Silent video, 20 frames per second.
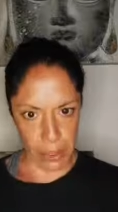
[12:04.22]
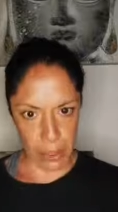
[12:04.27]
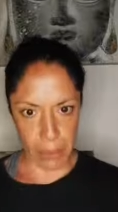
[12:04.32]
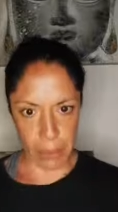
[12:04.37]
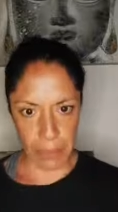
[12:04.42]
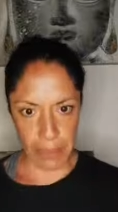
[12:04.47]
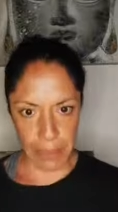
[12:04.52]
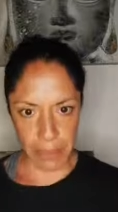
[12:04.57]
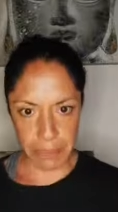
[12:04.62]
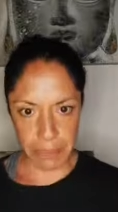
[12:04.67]

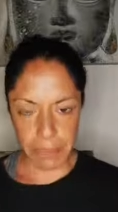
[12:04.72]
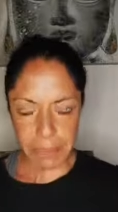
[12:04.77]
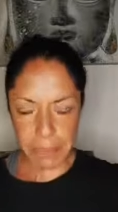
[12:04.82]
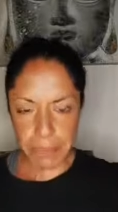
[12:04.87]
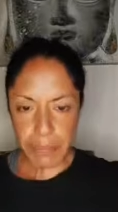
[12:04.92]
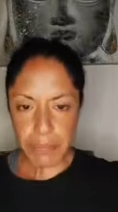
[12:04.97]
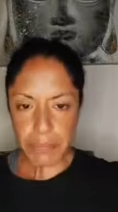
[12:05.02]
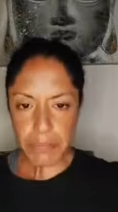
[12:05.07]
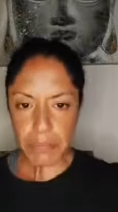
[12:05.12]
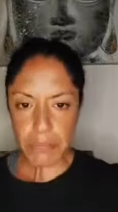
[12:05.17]
copy
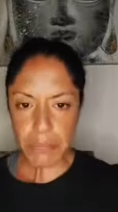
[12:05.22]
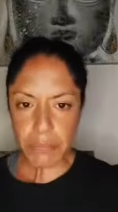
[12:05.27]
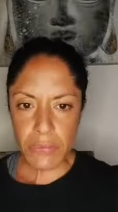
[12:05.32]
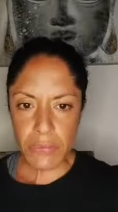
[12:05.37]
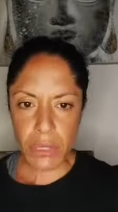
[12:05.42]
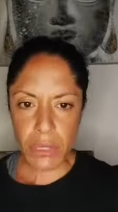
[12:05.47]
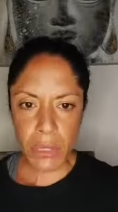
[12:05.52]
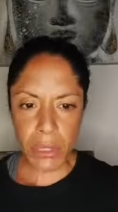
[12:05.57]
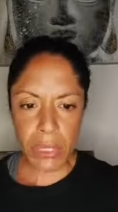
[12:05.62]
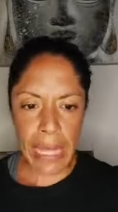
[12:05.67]

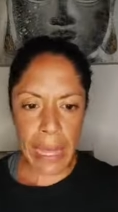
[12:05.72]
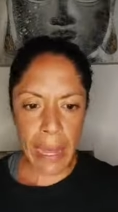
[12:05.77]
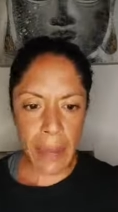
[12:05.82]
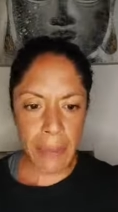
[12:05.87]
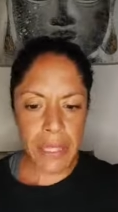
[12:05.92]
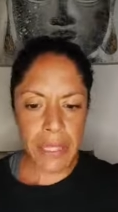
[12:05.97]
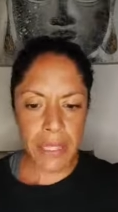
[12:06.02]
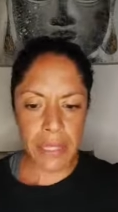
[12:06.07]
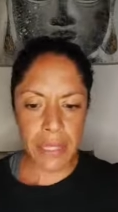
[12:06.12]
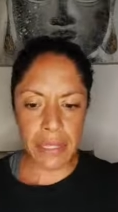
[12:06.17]
on
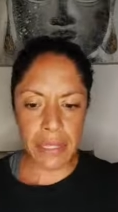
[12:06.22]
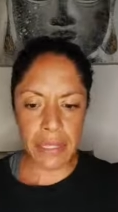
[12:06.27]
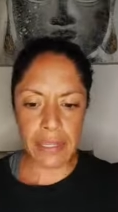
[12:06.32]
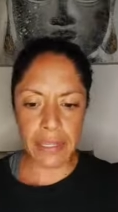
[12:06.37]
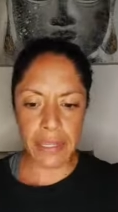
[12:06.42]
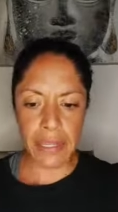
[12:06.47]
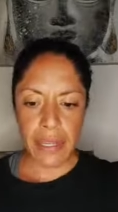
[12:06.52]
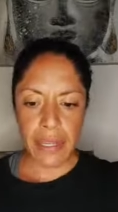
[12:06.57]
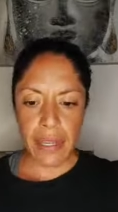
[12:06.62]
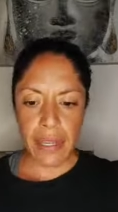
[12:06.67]
Amazon
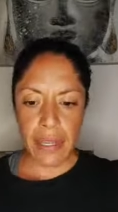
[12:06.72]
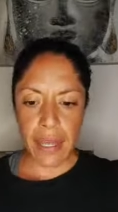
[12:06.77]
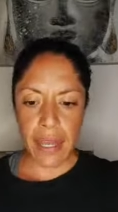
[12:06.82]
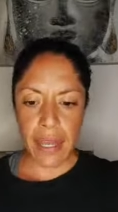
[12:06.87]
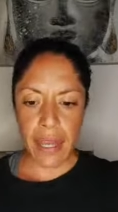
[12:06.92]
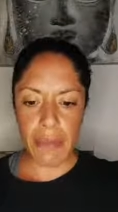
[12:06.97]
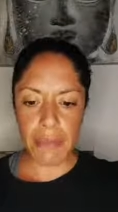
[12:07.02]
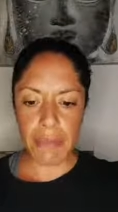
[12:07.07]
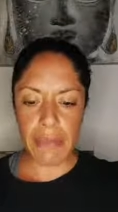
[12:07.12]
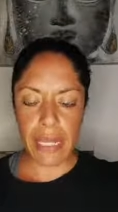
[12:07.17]

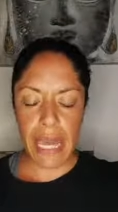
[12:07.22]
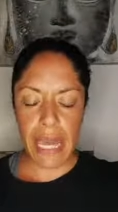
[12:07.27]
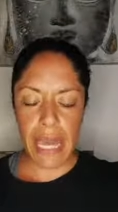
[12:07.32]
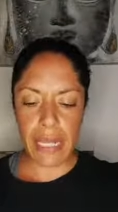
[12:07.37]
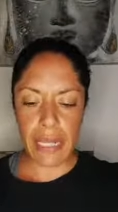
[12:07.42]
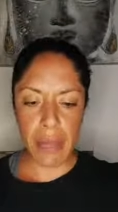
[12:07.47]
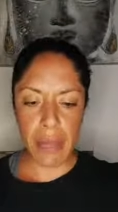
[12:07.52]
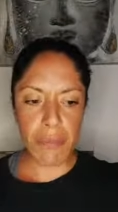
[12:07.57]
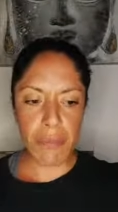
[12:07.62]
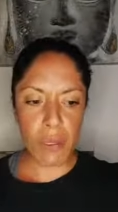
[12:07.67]
um, yeah,
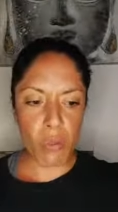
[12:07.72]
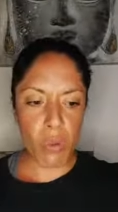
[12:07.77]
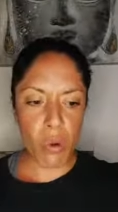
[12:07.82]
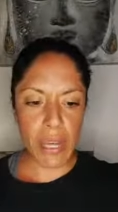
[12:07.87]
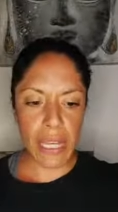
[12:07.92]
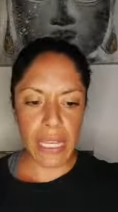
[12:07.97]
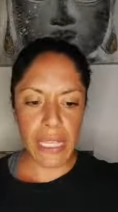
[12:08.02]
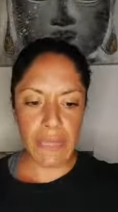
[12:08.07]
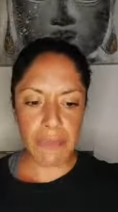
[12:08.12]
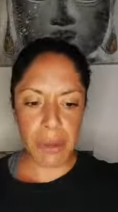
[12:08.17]
Loving
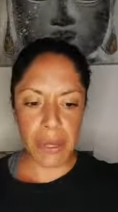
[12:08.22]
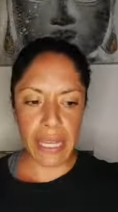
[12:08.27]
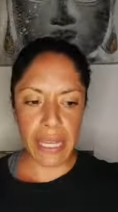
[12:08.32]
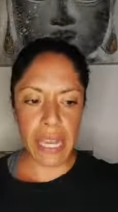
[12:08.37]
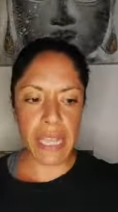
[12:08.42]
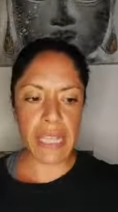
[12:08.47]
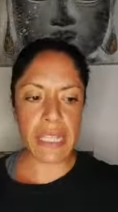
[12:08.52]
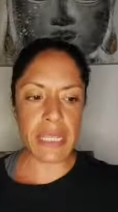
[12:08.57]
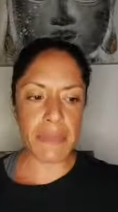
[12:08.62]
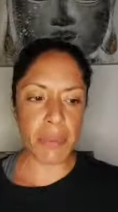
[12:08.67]
What Is by
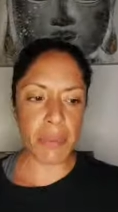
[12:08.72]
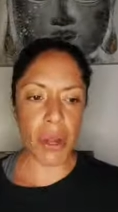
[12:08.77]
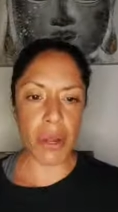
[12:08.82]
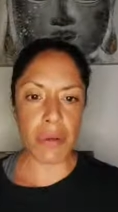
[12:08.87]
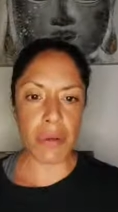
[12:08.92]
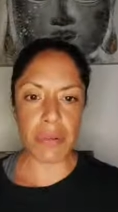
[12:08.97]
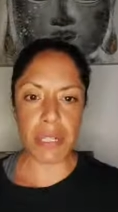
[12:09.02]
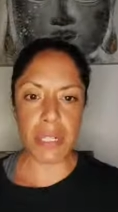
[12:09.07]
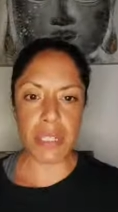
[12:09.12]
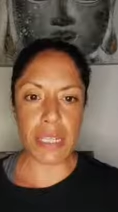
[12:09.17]
Katie
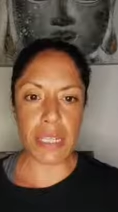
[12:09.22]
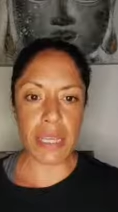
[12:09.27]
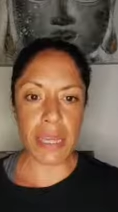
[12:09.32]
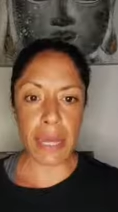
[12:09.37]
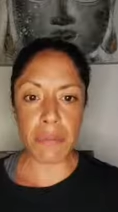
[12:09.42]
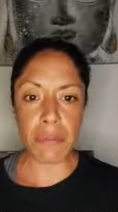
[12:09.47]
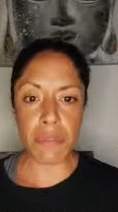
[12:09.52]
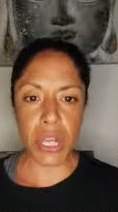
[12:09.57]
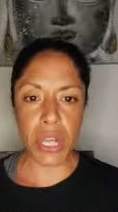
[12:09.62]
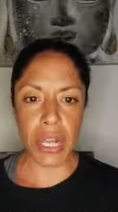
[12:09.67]
Byron is a
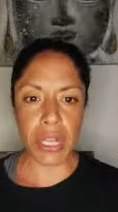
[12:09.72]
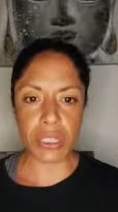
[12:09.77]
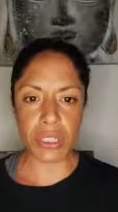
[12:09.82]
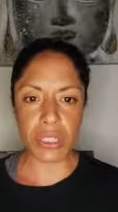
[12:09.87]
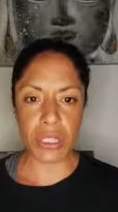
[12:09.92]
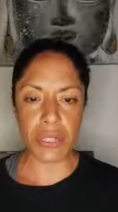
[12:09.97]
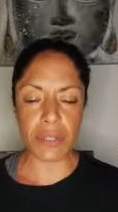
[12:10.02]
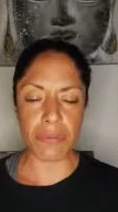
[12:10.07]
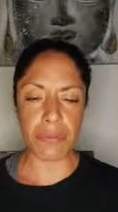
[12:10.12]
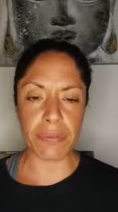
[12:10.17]
game
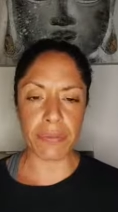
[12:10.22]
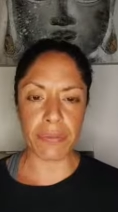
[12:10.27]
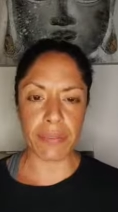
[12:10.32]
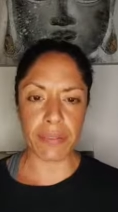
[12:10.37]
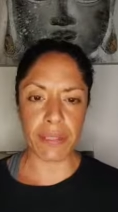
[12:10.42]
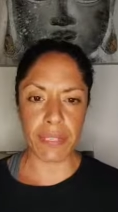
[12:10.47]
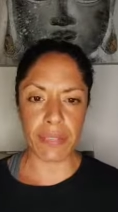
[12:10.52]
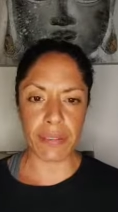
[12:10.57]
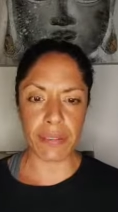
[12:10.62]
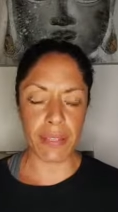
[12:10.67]
changer. If,
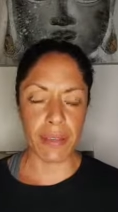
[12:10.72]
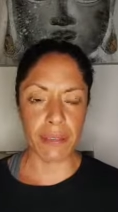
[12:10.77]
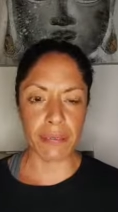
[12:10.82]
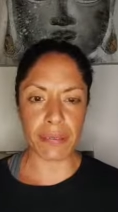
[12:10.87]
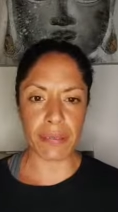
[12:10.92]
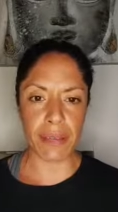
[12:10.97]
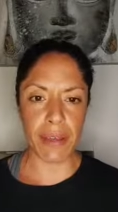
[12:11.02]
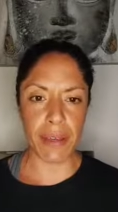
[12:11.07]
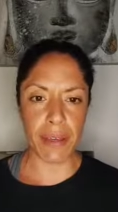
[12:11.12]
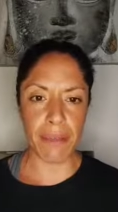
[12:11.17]

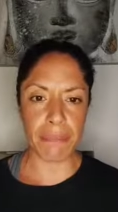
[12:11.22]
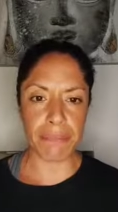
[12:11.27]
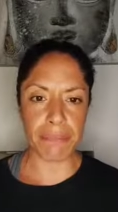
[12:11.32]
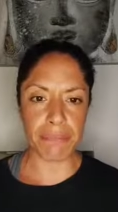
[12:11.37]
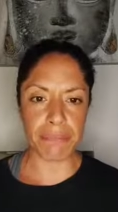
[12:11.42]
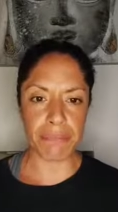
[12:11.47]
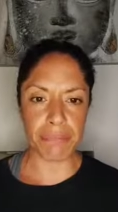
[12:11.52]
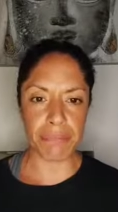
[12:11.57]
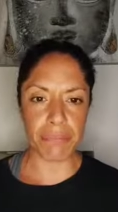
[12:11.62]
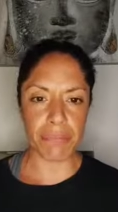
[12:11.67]
if
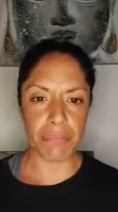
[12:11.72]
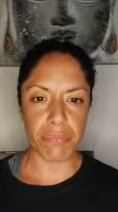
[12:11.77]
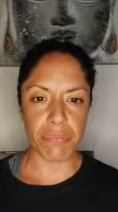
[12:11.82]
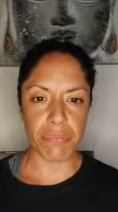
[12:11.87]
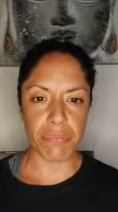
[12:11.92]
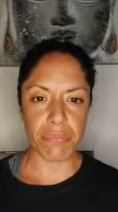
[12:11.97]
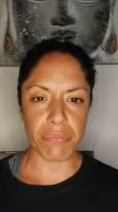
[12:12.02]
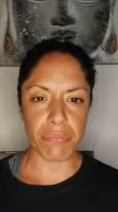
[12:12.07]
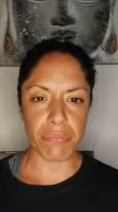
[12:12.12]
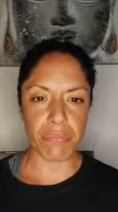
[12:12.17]
um,
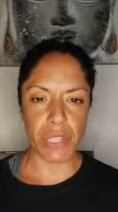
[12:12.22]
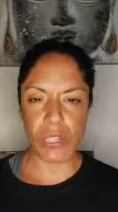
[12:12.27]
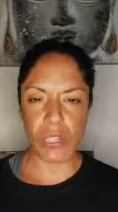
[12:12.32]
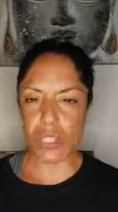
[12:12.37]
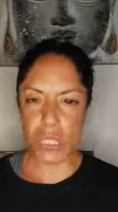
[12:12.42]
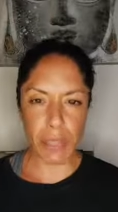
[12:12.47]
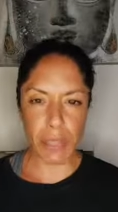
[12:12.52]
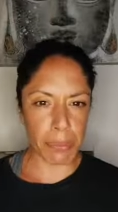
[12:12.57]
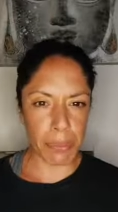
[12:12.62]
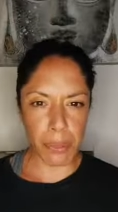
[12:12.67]

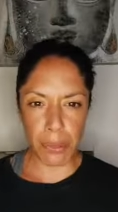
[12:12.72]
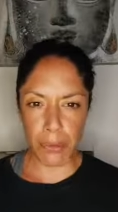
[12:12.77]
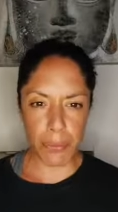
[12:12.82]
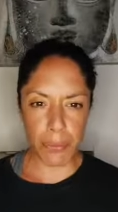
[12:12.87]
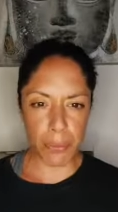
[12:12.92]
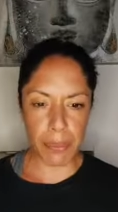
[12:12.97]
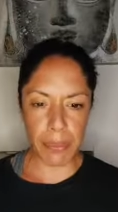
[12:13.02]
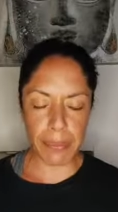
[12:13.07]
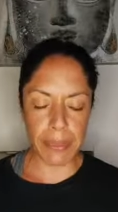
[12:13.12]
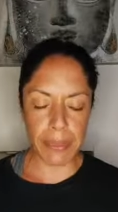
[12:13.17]
she's a
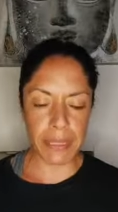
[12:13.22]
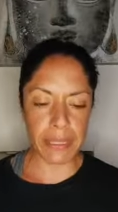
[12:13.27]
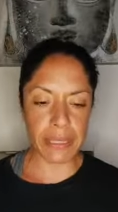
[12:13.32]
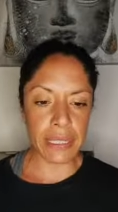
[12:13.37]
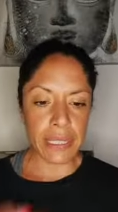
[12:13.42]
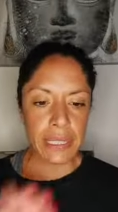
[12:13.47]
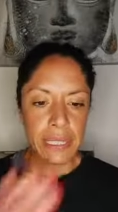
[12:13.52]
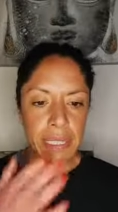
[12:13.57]
beautiful woman.